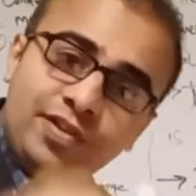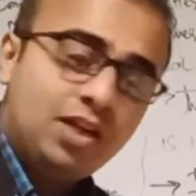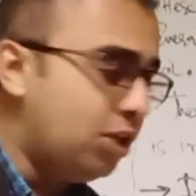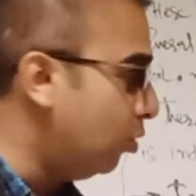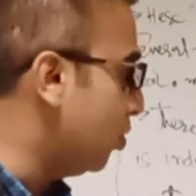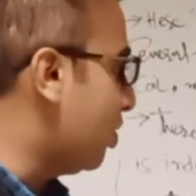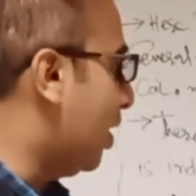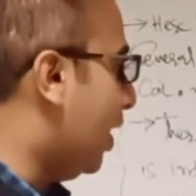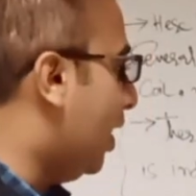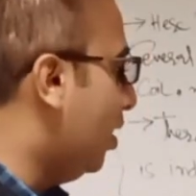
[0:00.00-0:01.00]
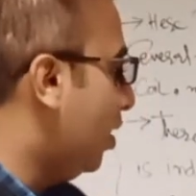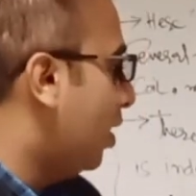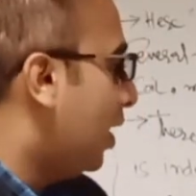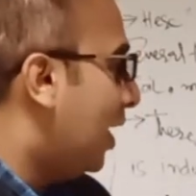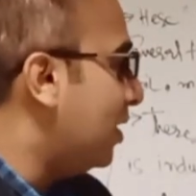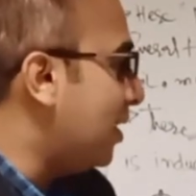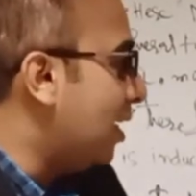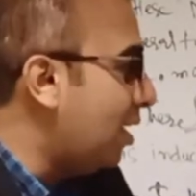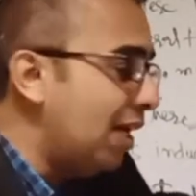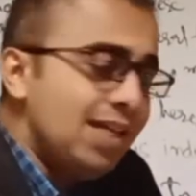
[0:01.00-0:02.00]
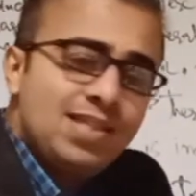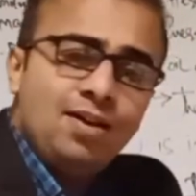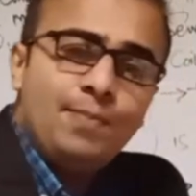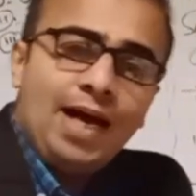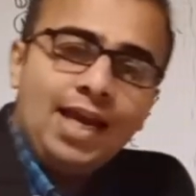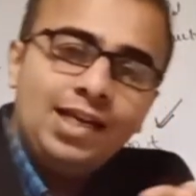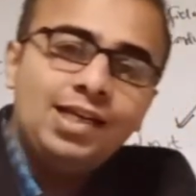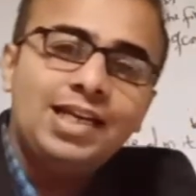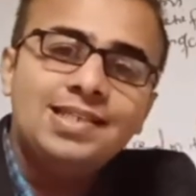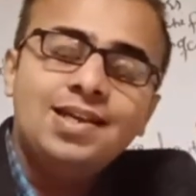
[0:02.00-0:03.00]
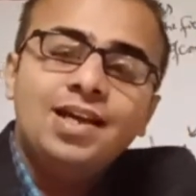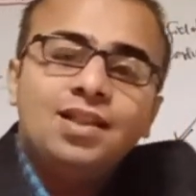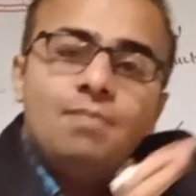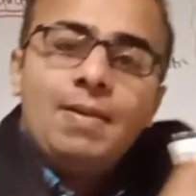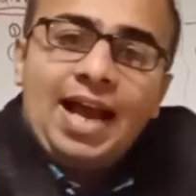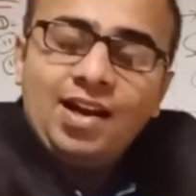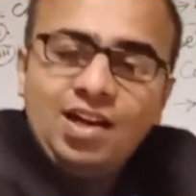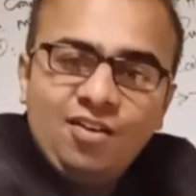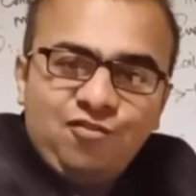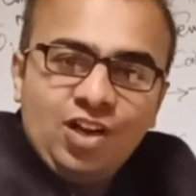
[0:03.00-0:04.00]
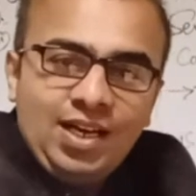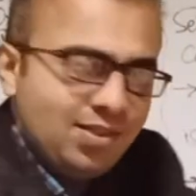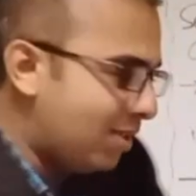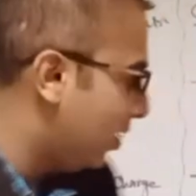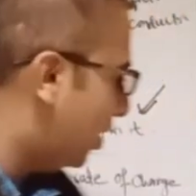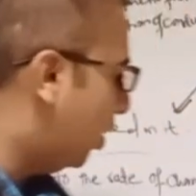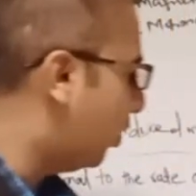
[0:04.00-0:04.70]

of the induced current is increasing by increasing in the magnetic flux,